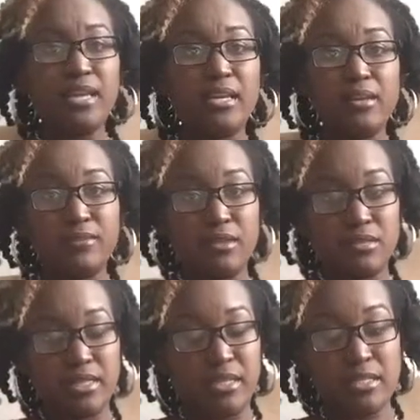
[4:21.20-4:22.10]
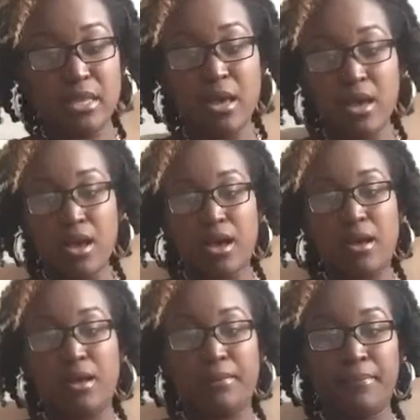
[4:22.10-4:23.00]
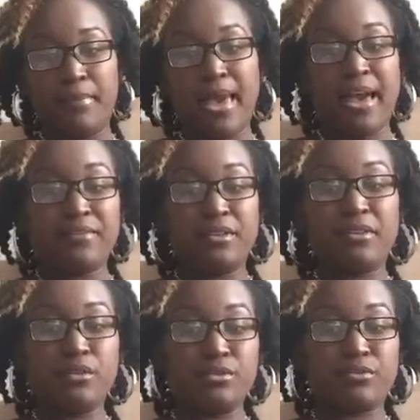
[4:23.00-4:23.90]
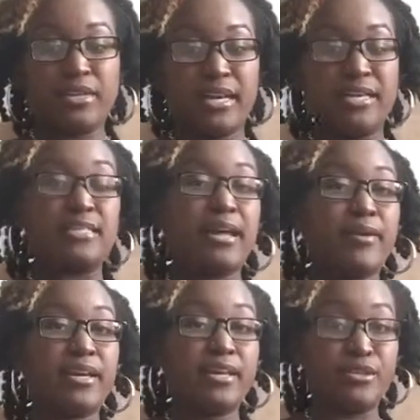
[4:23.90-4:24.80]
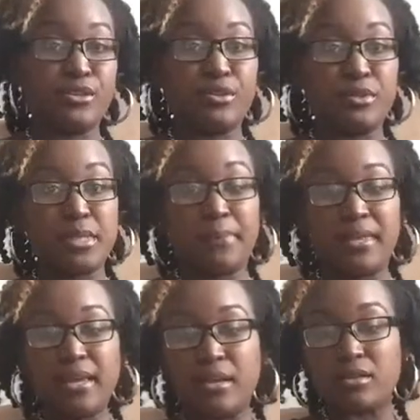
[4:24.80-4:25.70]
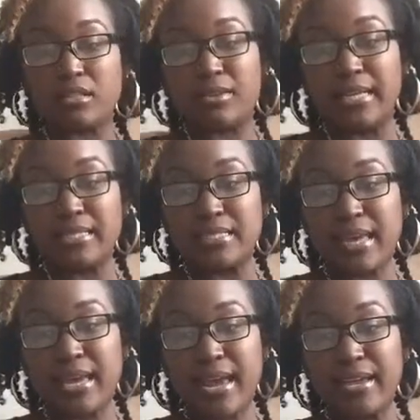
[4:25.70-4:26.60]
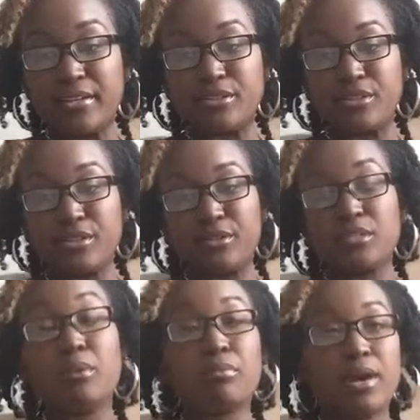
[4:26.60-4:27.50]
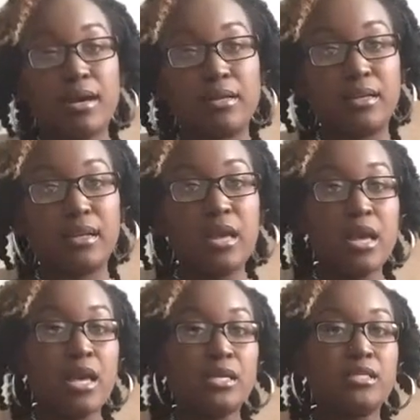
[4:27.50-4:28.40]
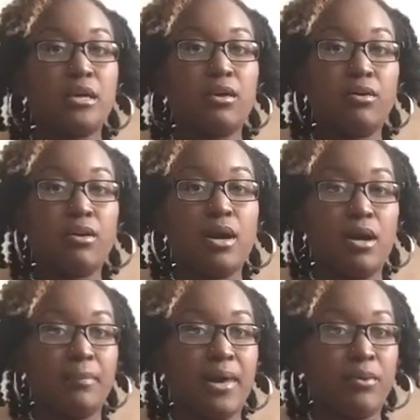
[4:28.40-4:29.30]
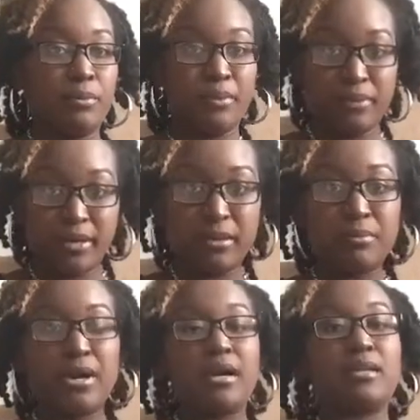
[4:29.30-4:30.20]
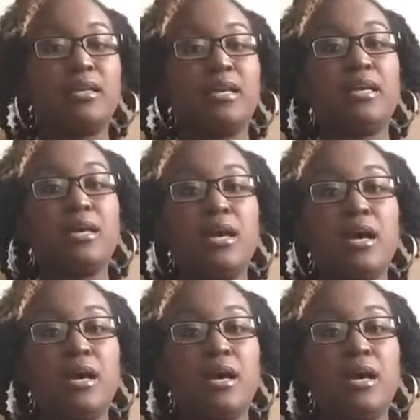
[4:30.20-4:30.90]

any of those things. After those 3 days, now I can introduce something else. So let's say I introduce broccoli. So I will prepare the broccoli.